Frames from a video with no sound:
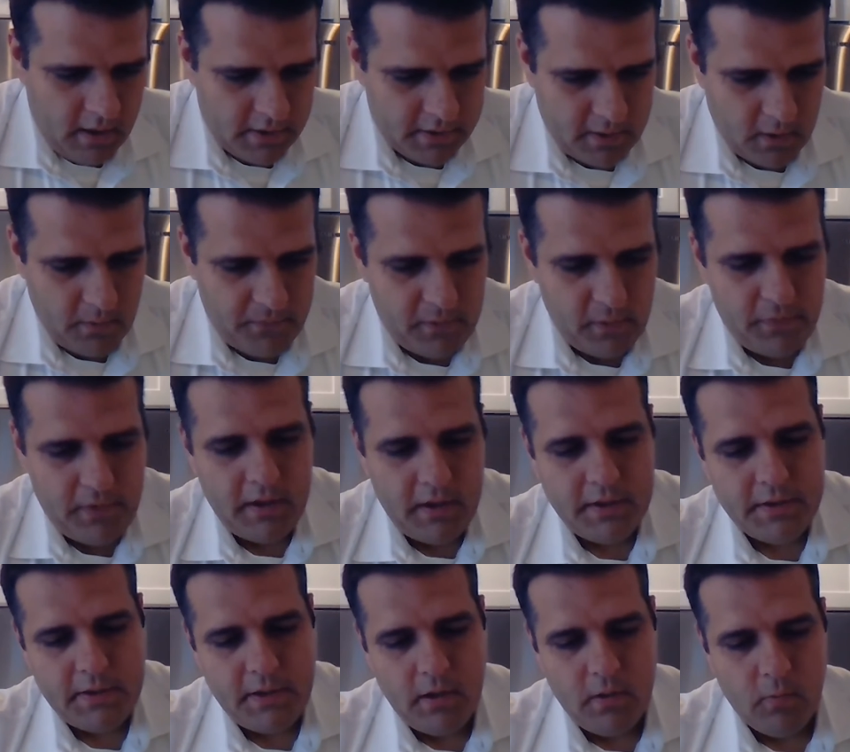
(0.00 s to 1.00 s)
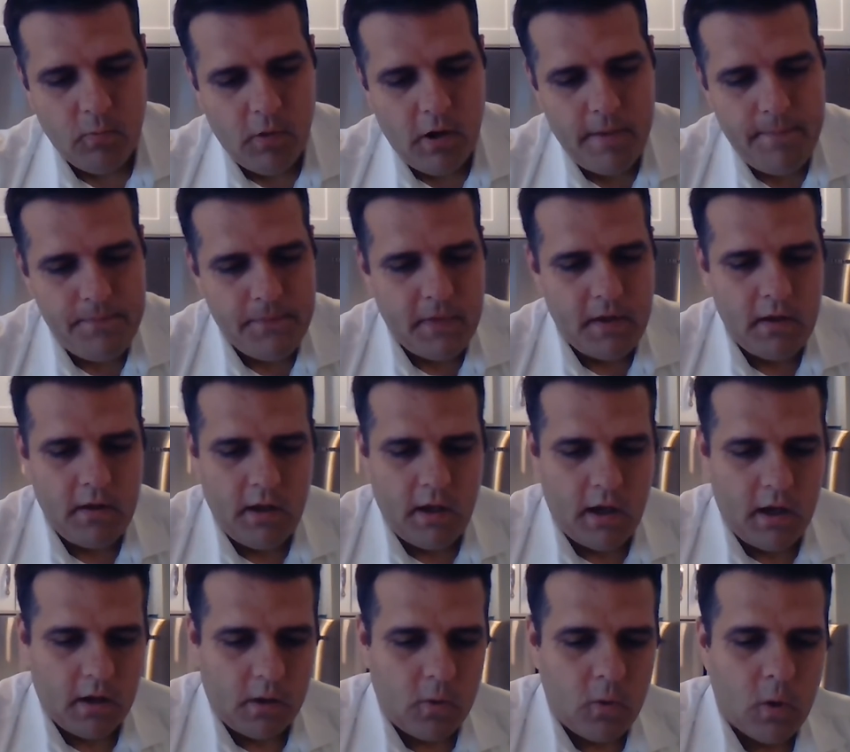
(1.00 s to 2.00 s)
So a few things. One,
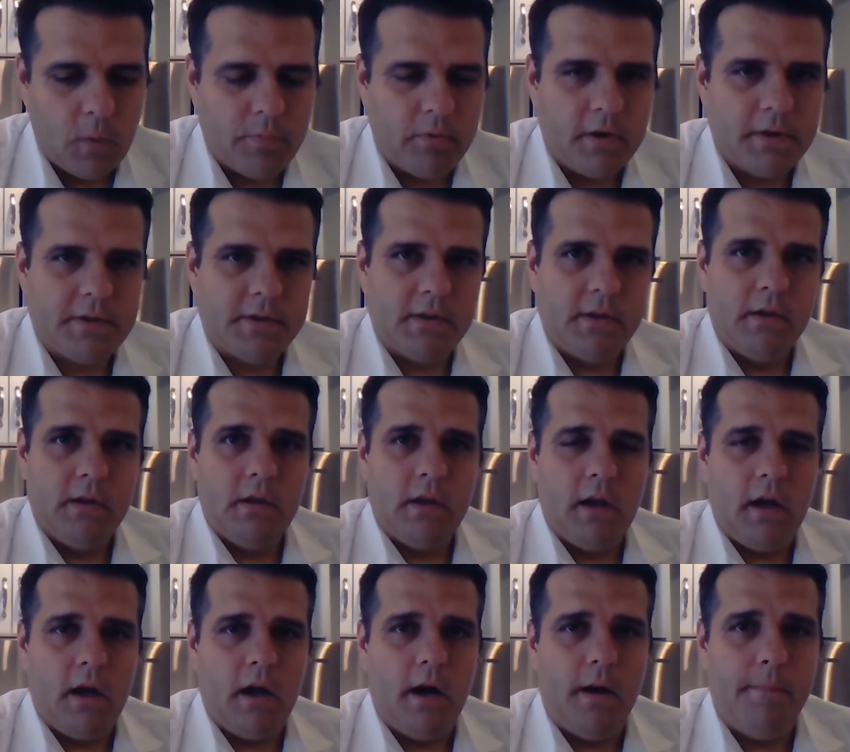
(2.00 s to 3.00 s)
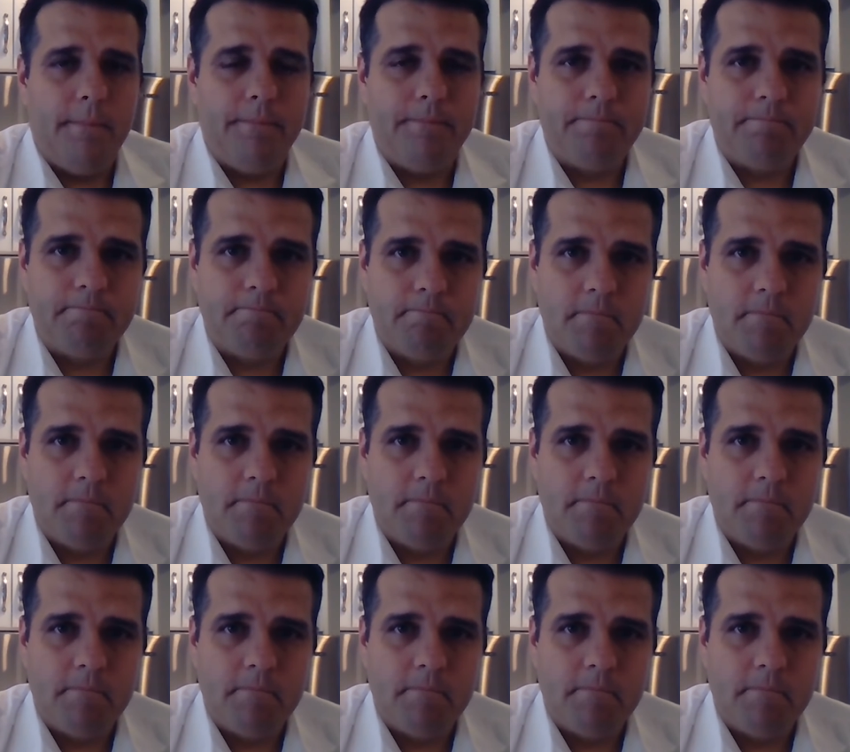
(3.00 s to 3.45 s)
uh, corporates um,